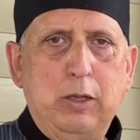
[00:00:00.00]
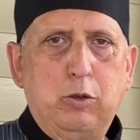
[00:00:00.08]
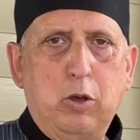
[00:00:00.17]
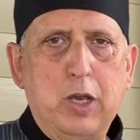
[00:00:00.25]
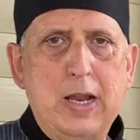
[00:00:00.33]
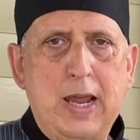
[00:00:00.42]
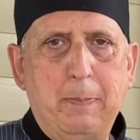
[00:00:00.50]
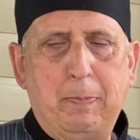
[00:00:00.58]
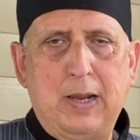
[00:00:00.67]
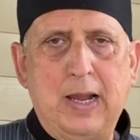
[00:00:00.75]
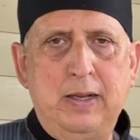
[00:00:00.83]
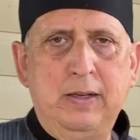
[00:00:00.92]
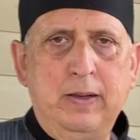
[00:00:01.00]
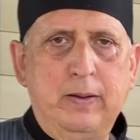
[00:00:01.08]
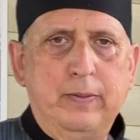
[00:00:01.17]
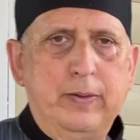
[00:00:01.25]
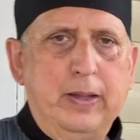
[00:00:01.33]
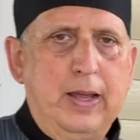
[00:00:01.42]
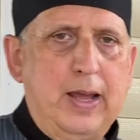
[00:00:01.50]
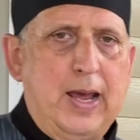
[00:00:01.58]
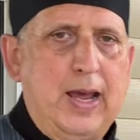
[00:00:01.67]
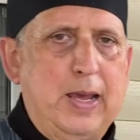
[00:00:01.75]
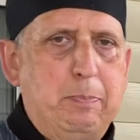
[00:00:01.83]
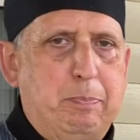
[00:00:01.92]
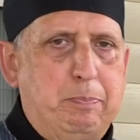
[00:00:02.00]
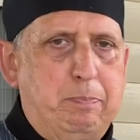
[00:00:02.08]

I took an eggplant, I